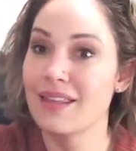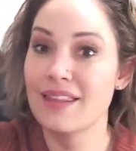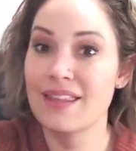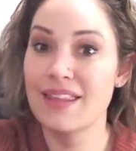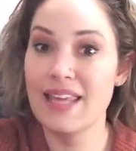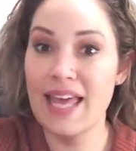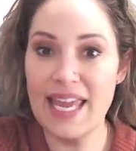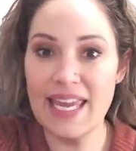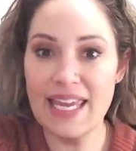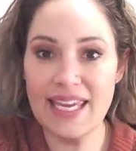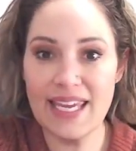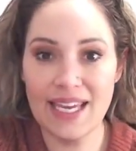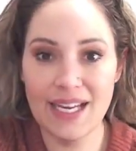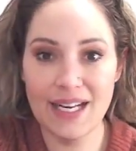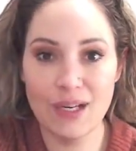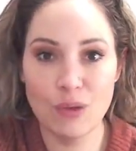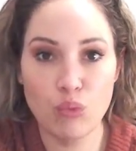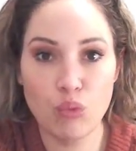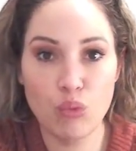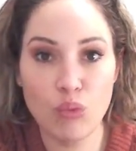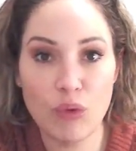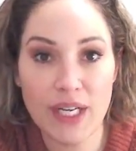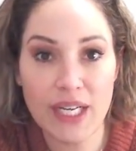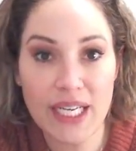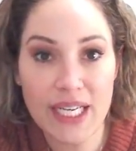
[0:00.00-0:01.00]
They can
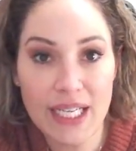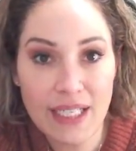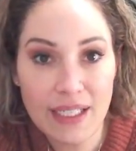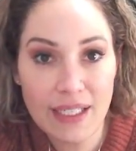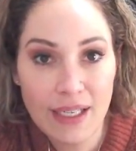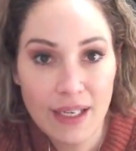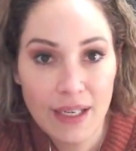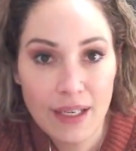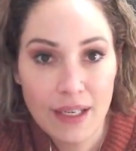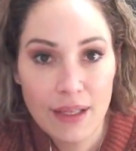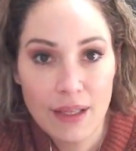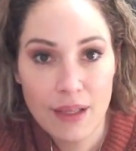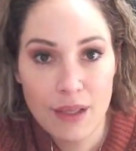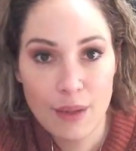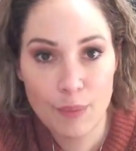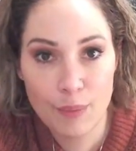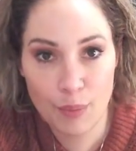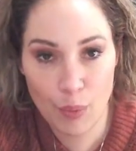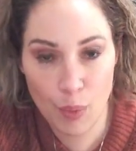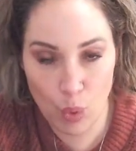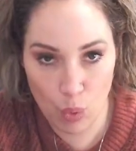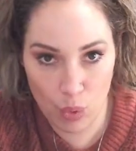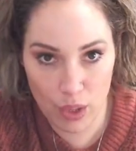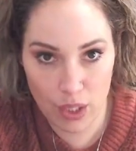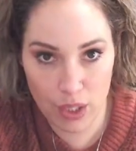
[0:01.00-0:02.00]
read the
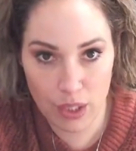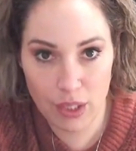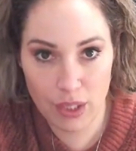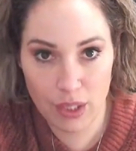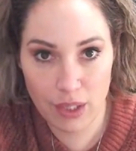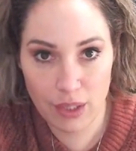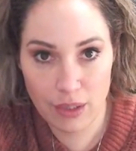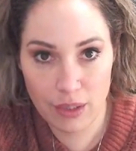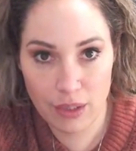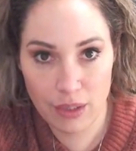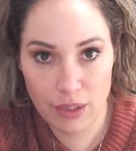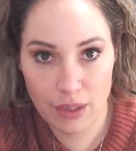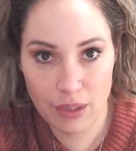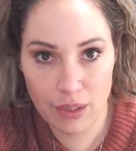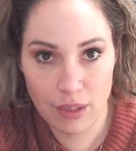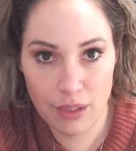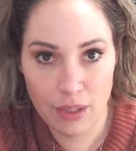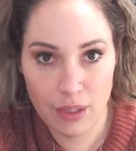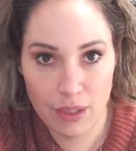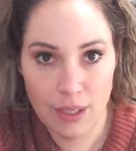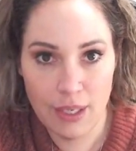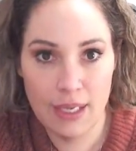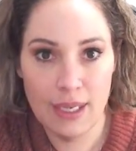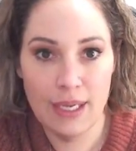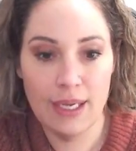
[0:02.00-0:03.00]
board
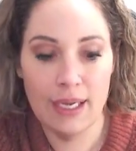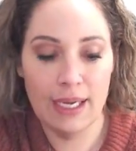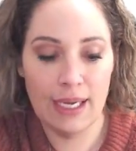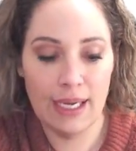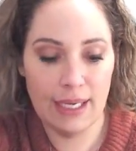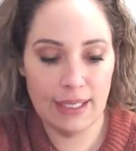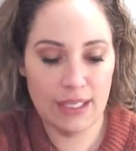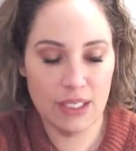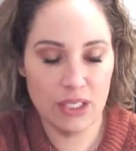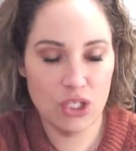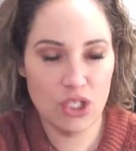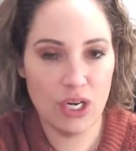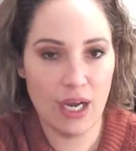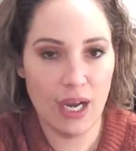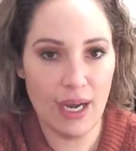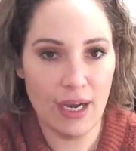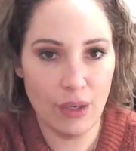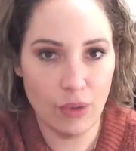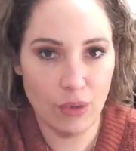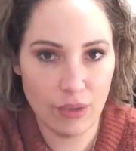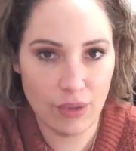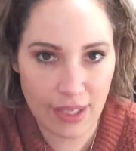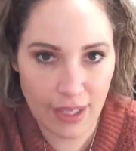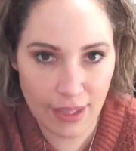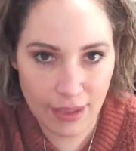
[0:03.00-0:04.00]
and the
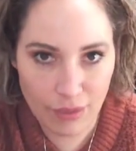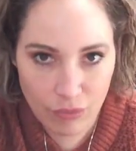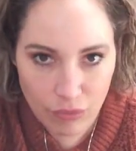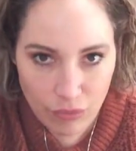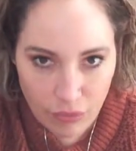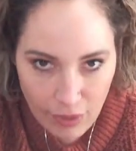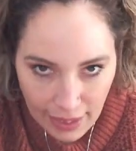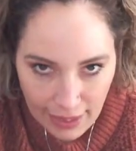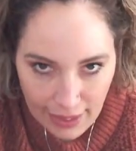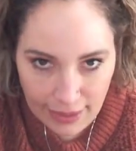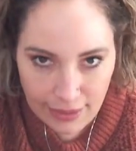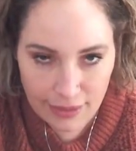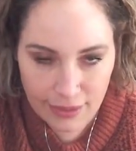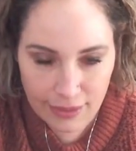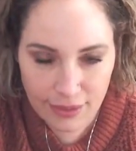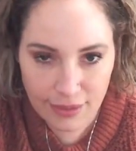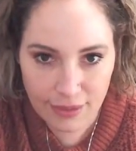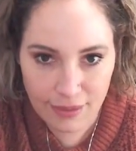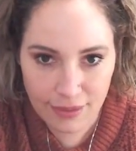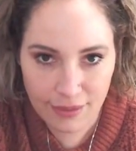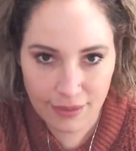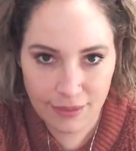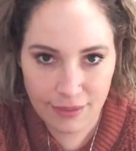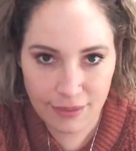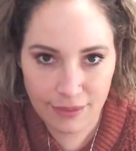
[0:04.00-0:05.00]
child can write,
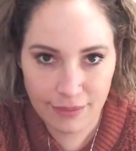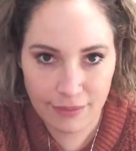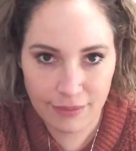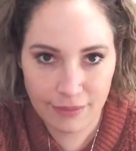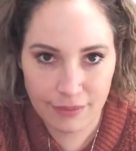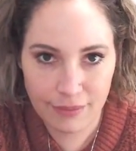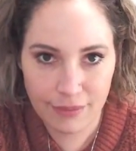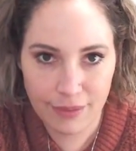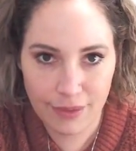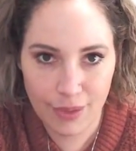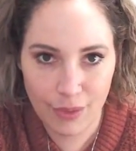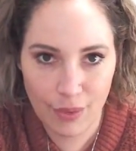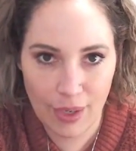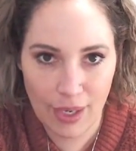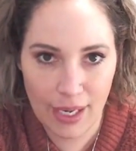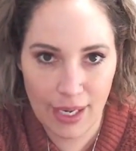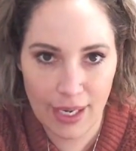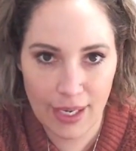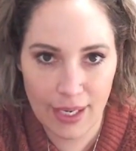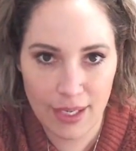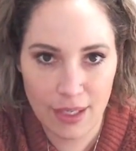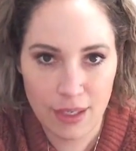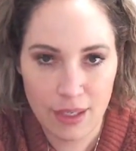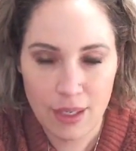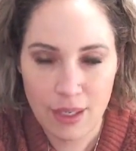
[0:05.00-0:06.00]

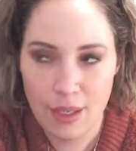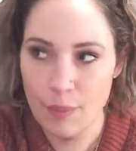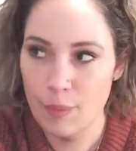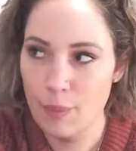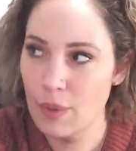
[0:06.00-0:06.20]
okay?